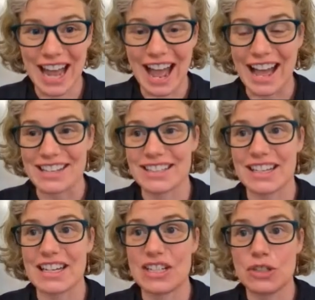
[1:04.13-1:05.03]
your
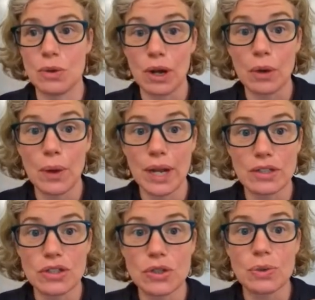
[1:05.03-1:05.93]
task is you are
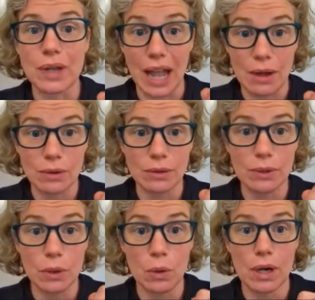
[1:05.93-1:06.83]
going to
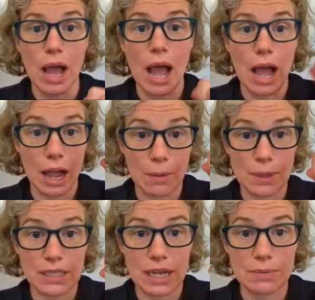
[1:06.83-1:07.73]
count and record
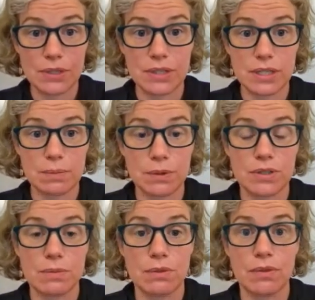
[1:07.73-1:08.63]
how many times you see
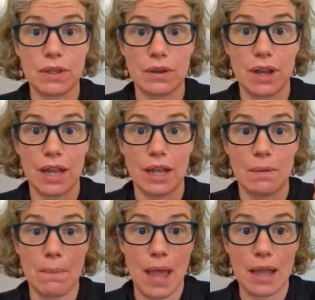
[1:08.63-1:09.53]
the person moving their
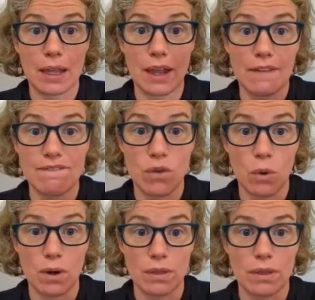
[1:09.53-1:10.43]
hand back
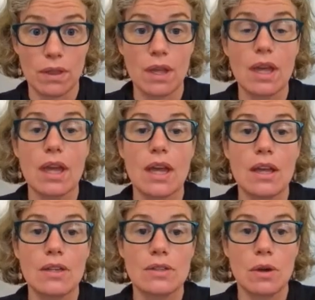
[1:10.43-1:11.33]
and forth.
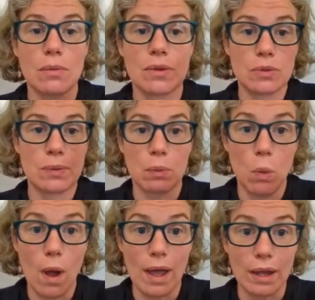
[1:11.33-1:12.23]
So this
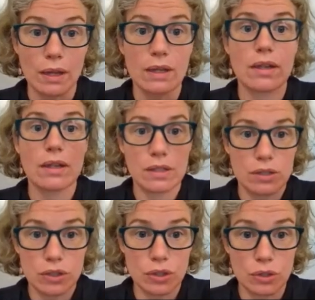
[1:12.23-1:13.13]
would be one,
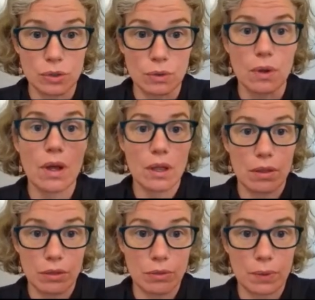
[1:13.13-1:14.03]
two,
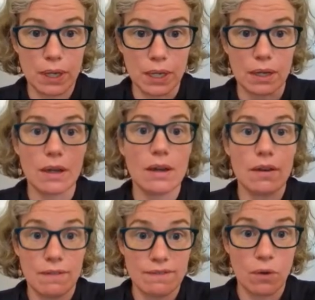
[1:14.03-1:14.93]

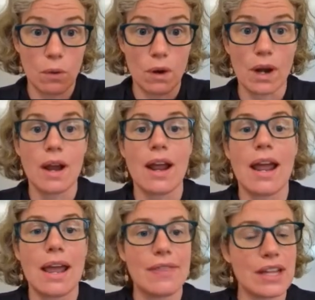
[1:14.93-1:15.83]
three,
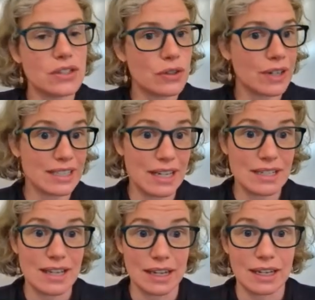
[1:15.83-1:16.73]
four. And that's during
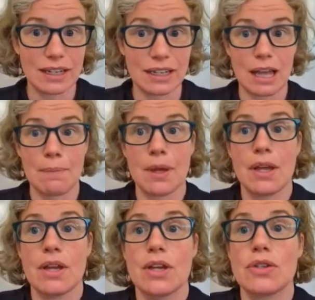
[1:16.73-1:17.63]
a 10 second
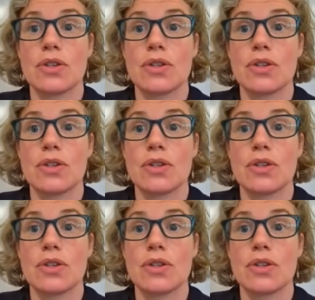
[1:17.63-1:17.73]
clip.